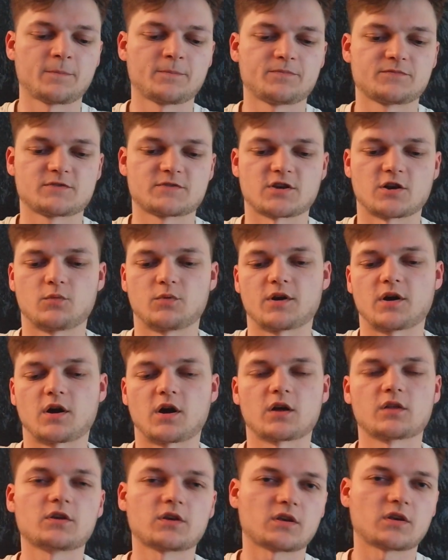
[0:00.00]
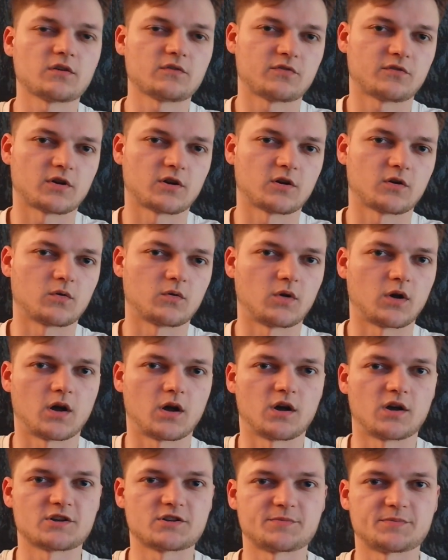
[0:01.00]
So we are looking for
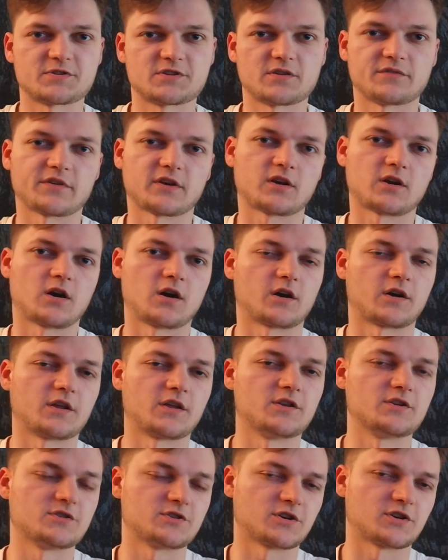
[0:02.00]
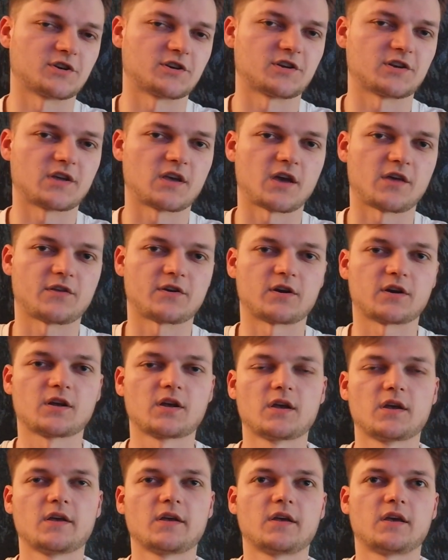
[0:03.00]
a specific card in Journey Together.
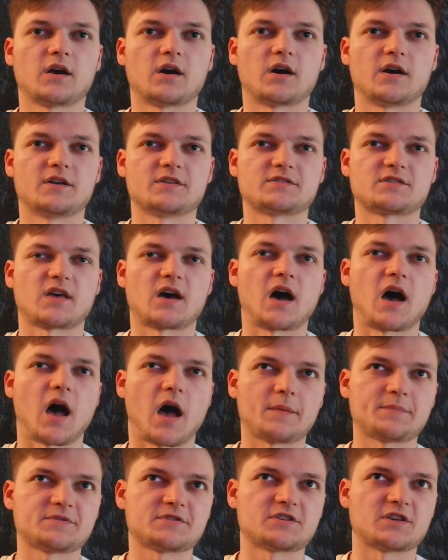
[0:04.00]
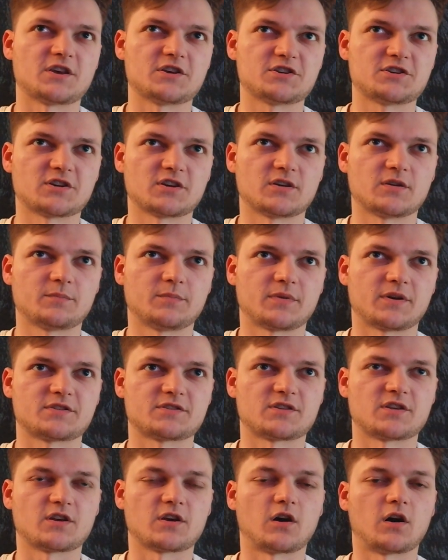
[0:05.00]
It's the Hopzation, but it's
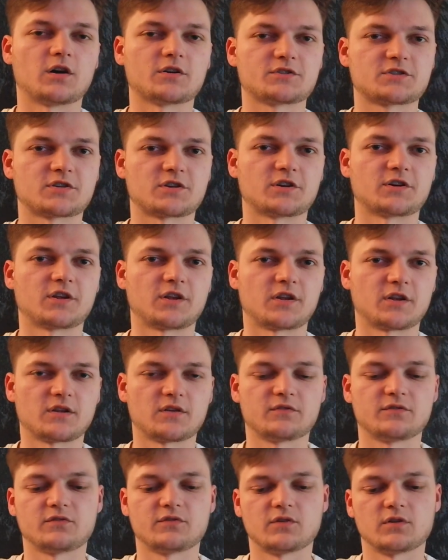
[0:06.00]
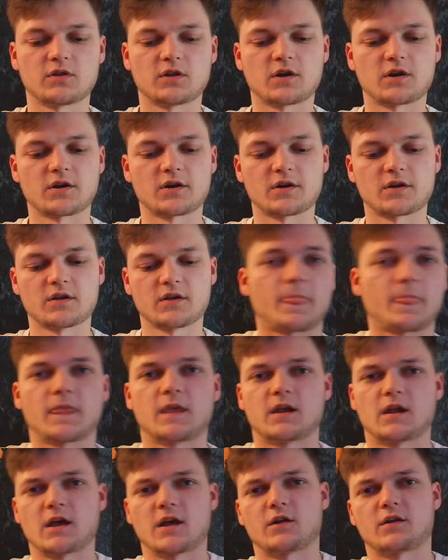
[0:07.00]
the alternative full art.
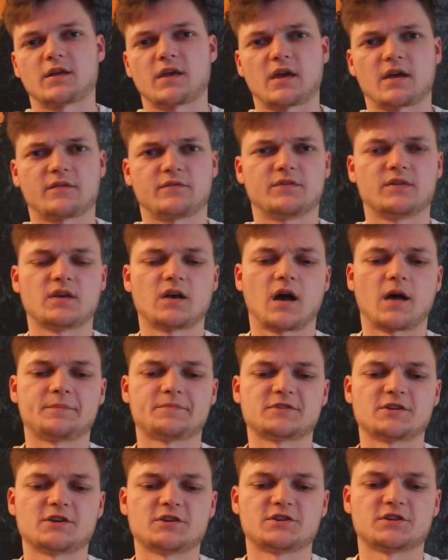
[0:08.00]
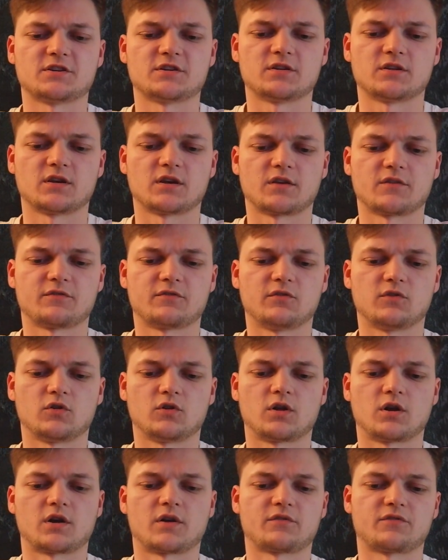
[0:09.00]
And I already have the Hopzation like full
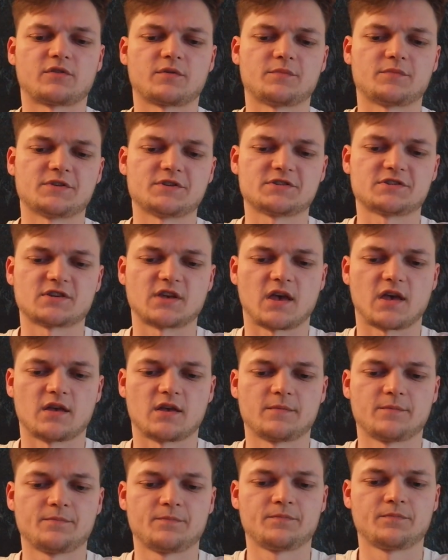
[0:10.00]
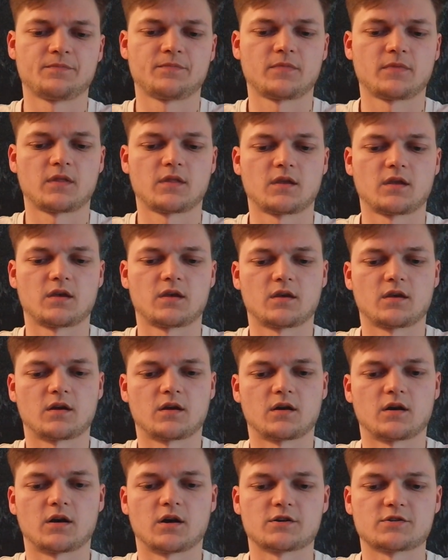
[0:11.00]
art from this set.
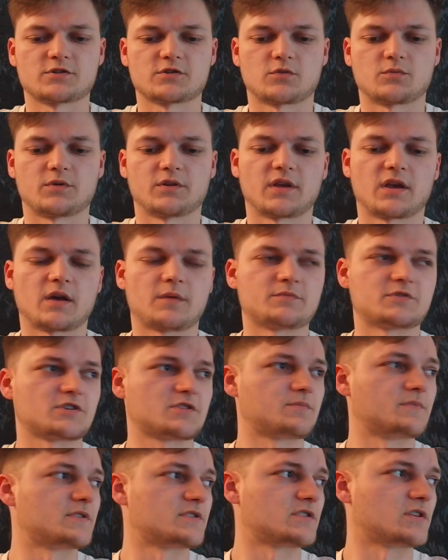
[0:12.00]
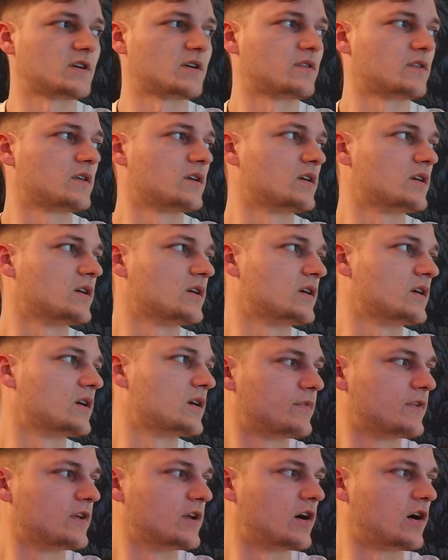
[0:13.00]
So really I'm just missing
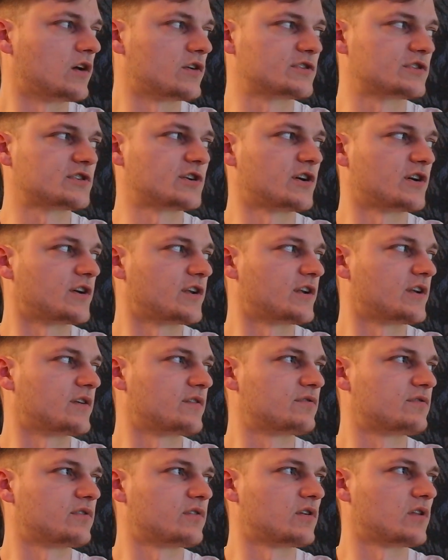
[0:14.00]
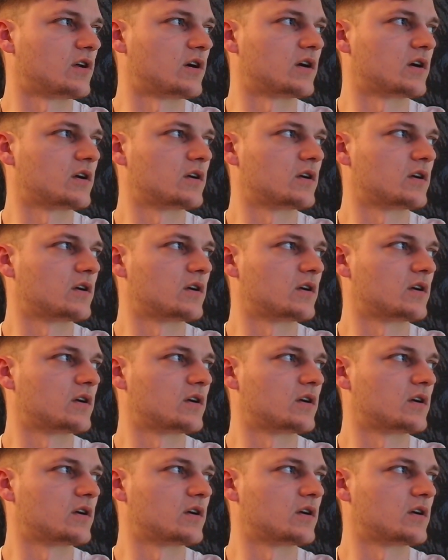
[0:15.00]
the alternative full art.